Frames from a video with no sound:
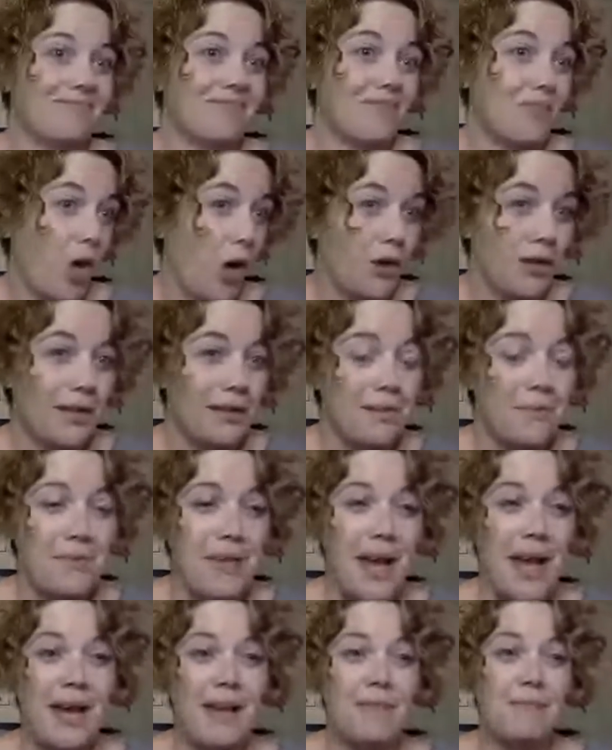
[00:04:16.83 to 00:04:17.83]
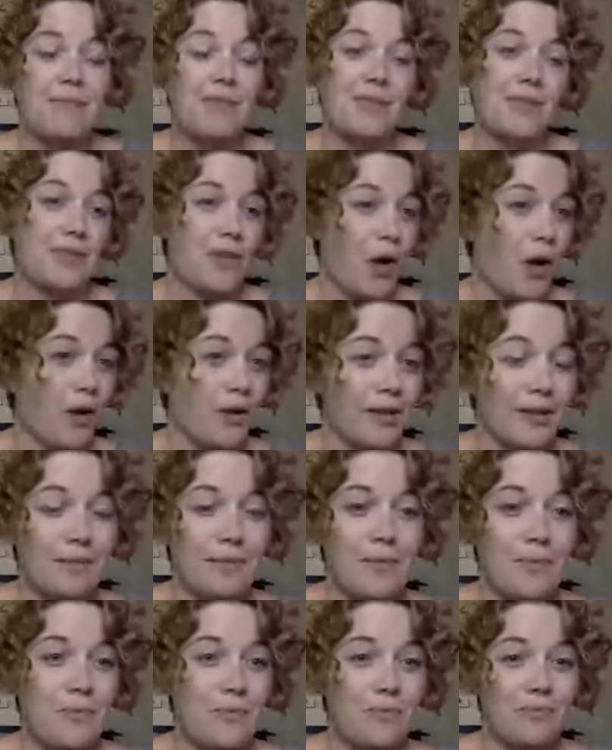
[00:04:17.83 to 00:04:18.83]
calling them names,
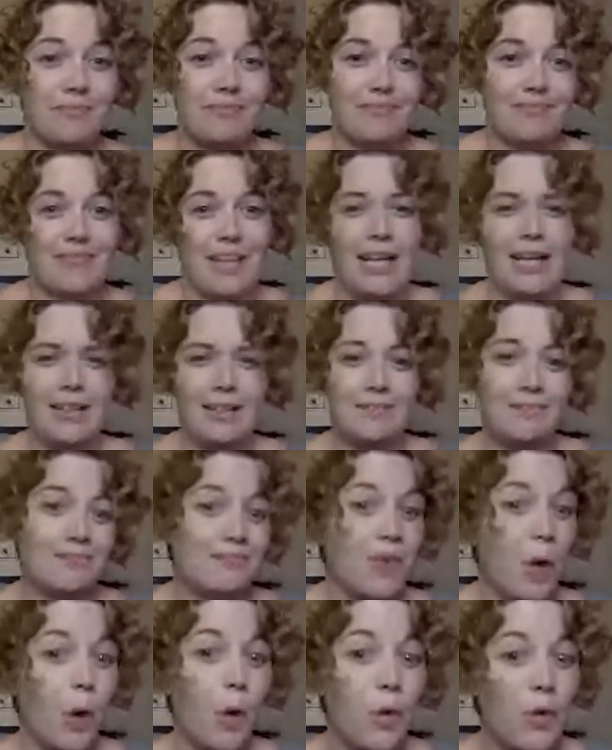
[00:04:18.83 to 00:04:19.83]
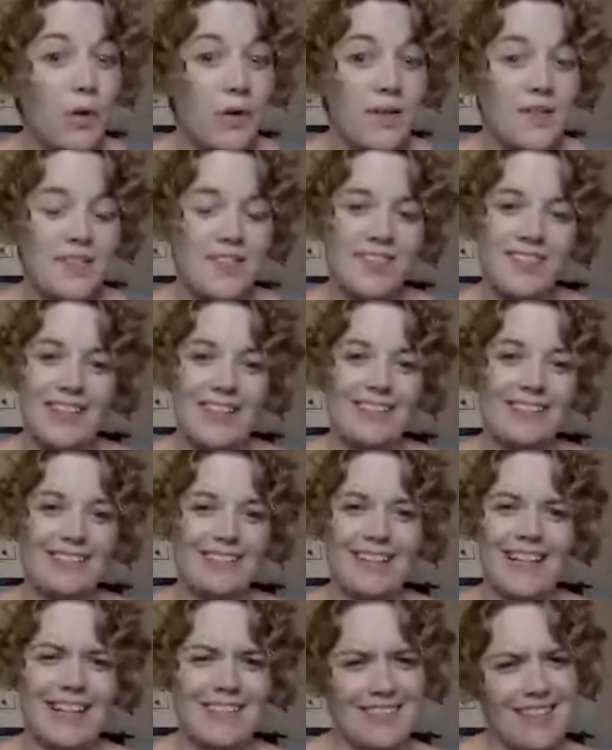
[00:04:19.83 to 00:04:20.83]
calling them like whores
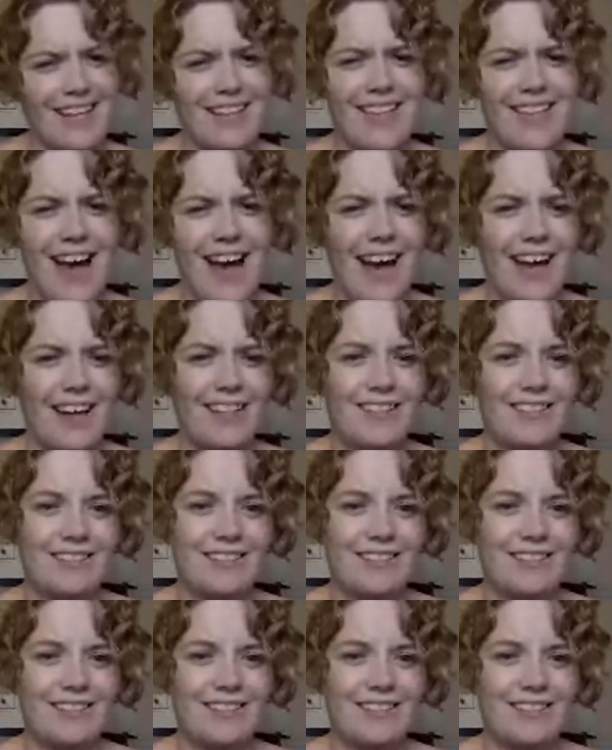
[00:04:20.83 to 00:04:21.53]
and things like that,